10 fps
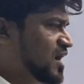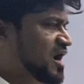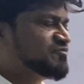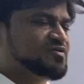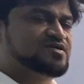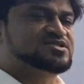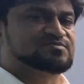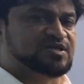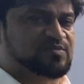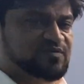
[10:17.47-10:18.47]
Afterwards,
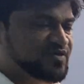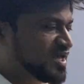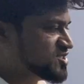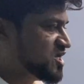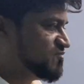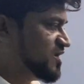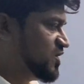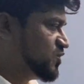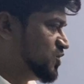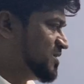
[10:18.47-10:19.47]
some simplification we
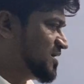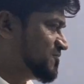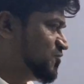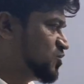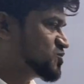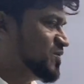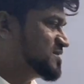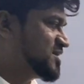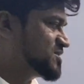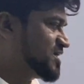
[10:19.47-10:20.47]
will do that 4
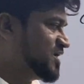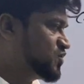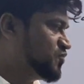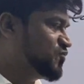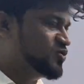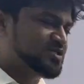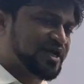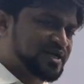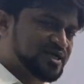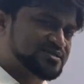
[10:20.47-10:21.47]
square 16, 2 4 is
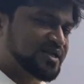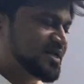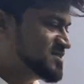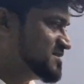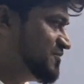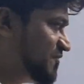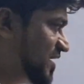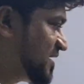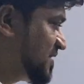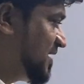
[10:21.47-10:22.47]
8x, that is
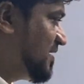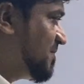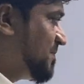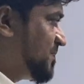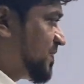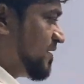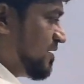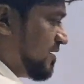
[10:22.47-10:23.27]
different thing.